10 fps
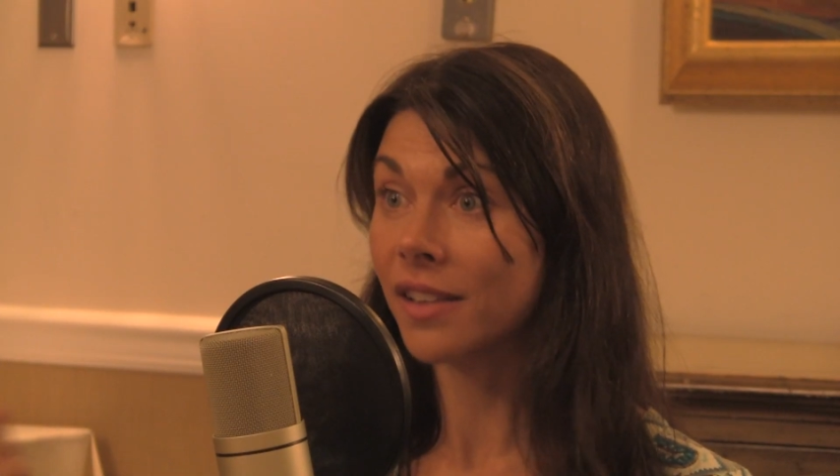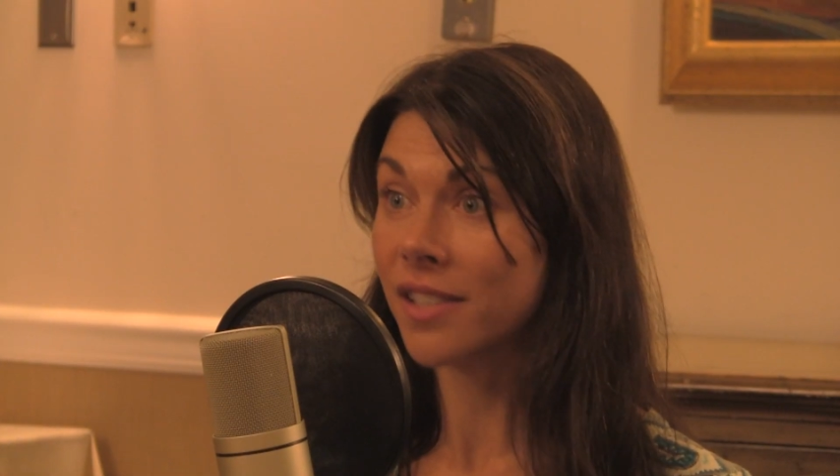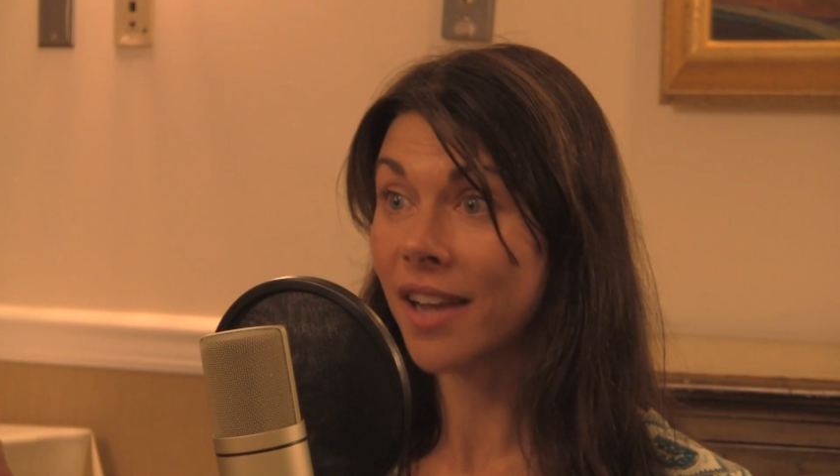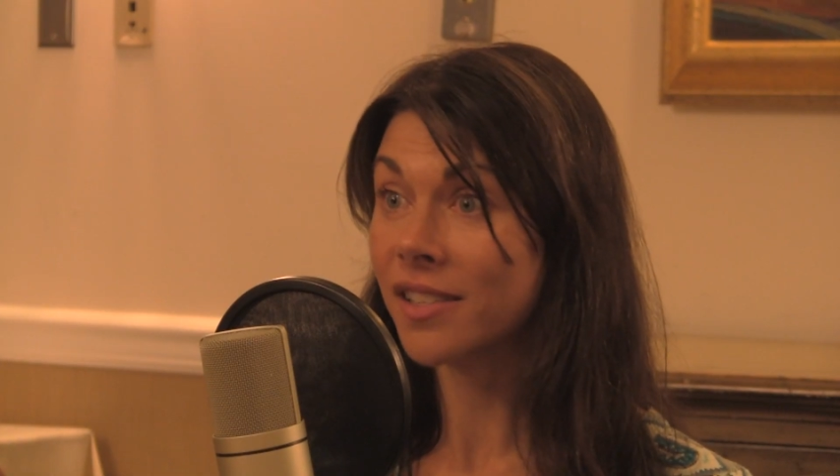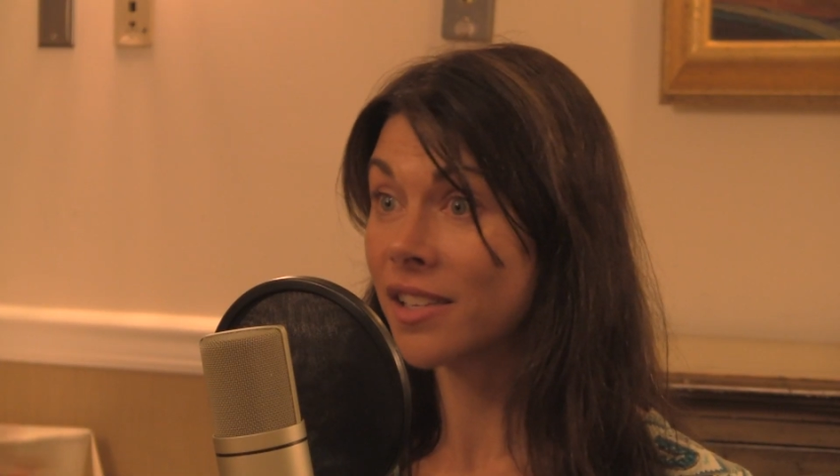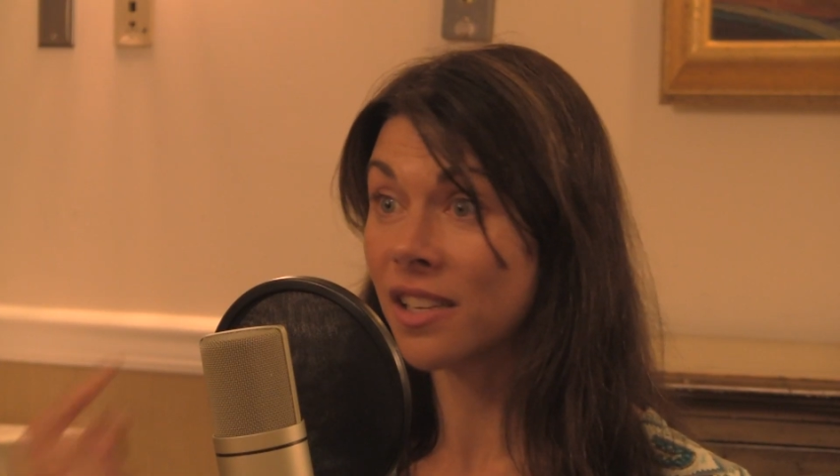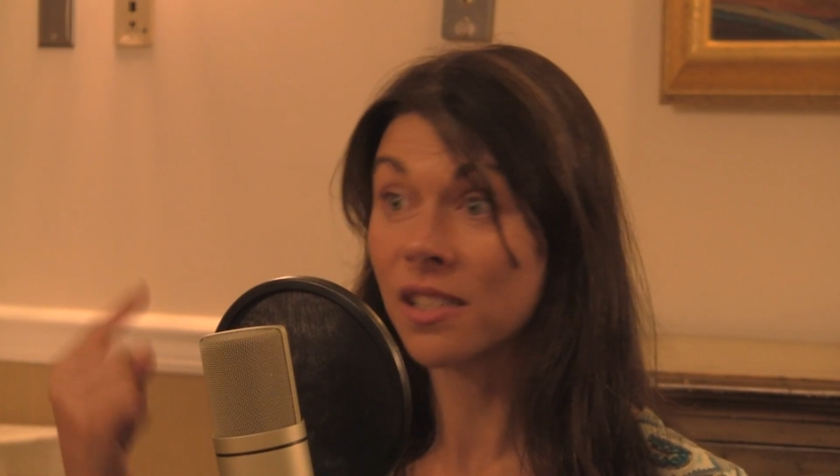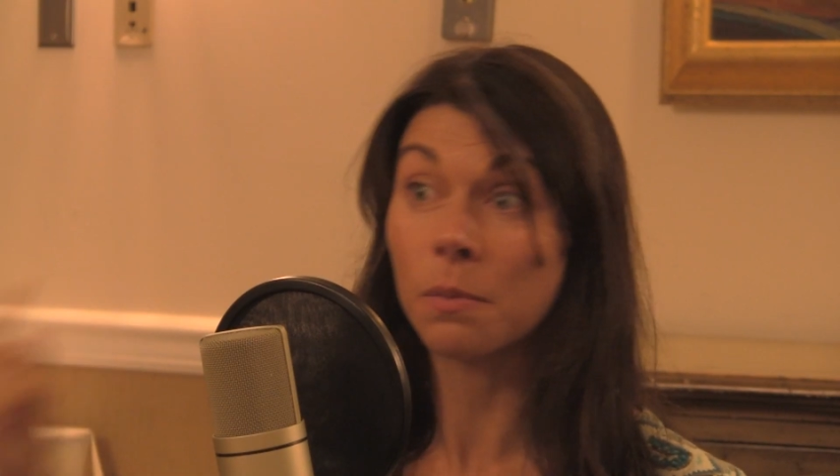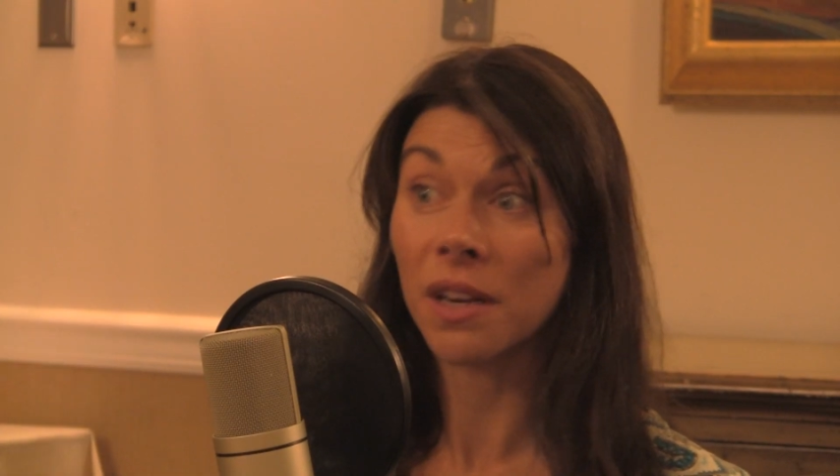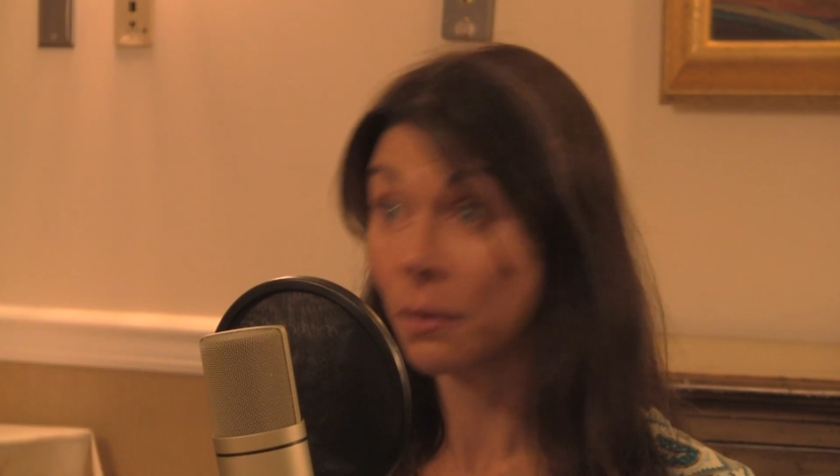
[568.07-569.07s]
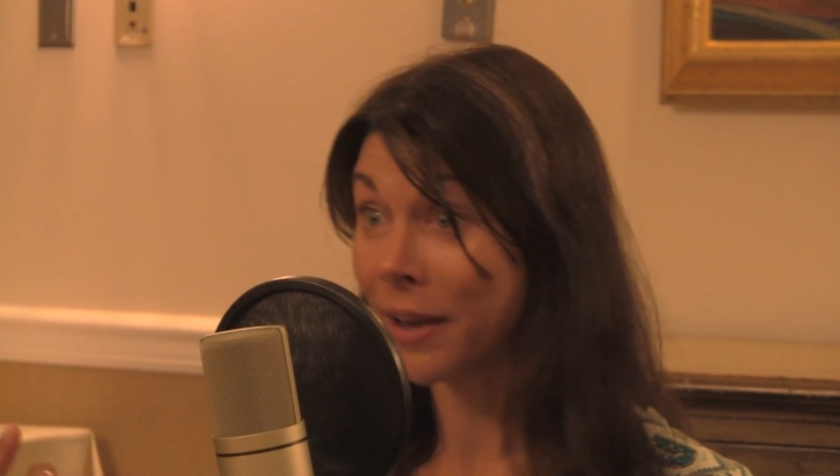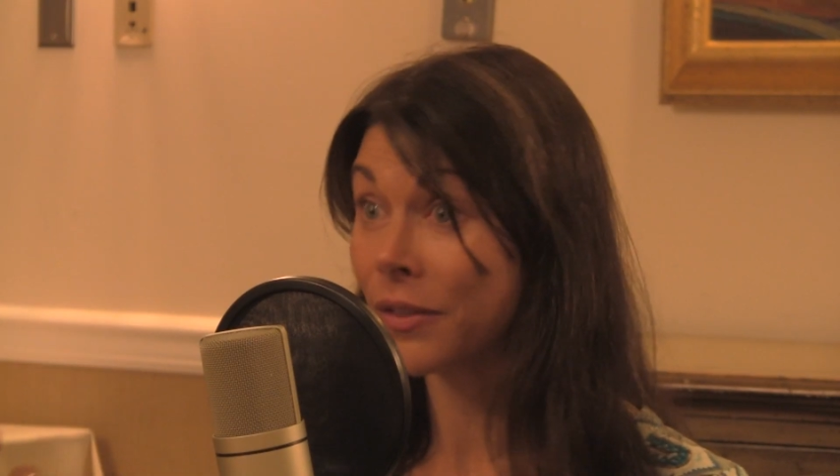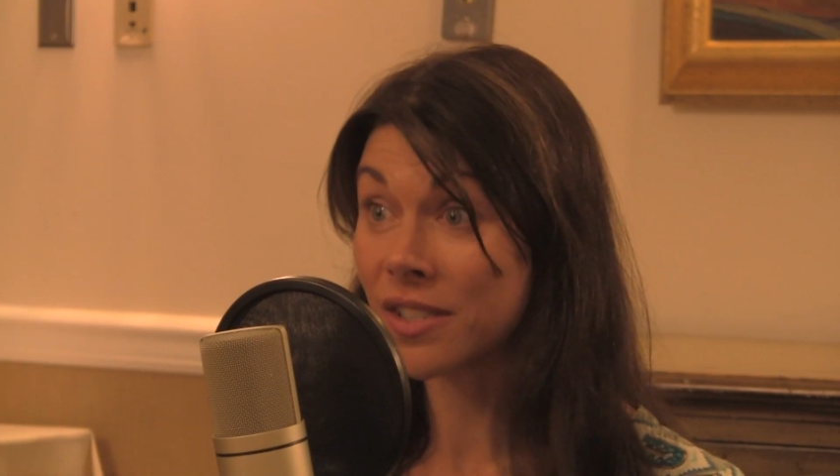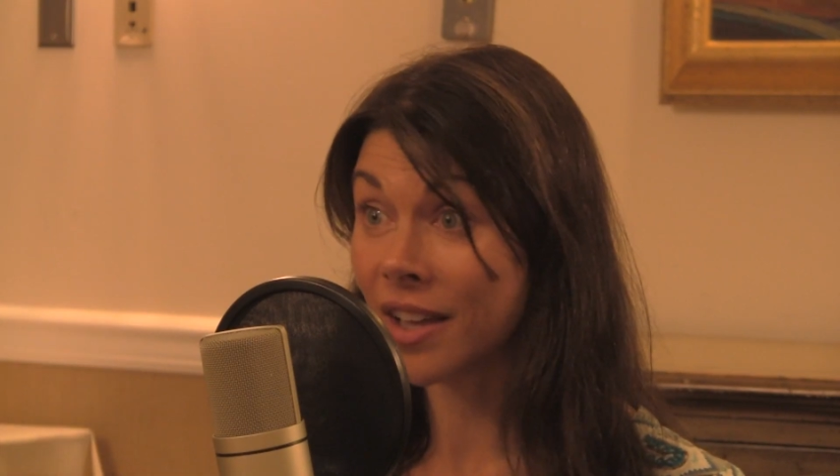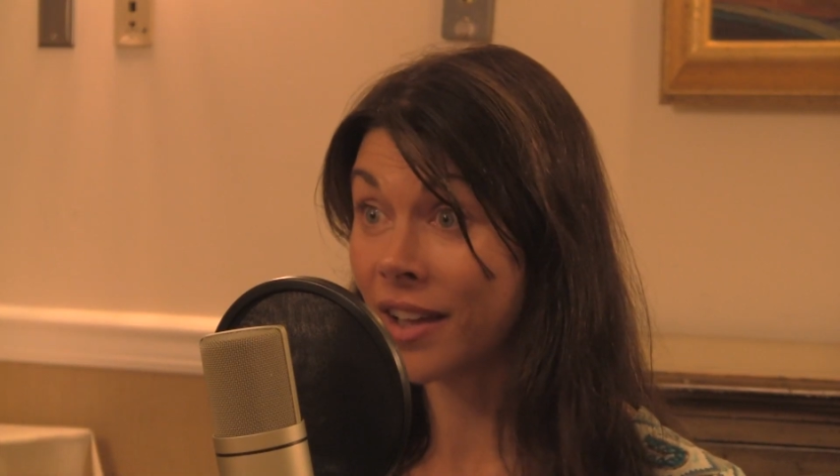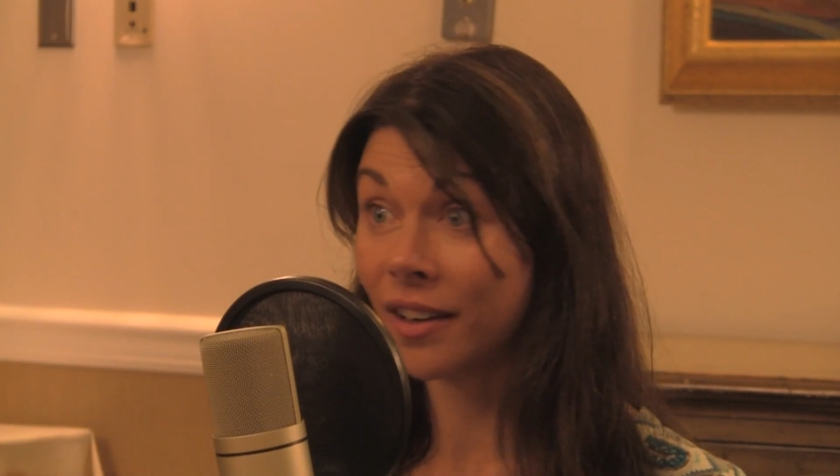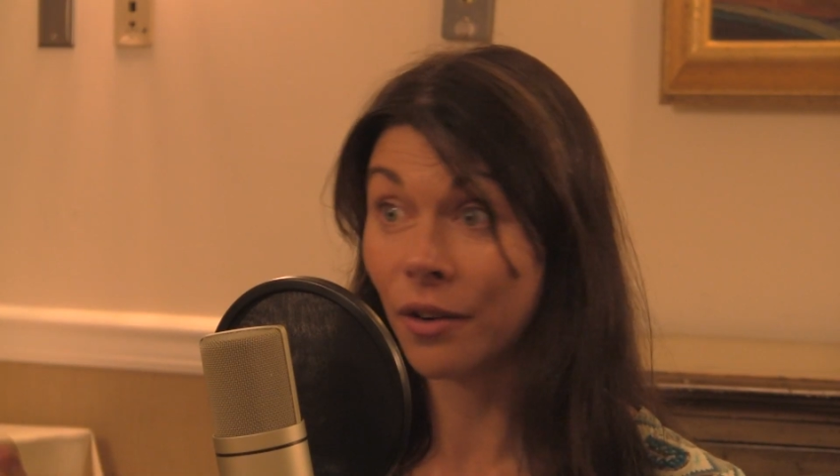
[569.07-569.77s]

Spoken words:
its axis and spinning around the sun,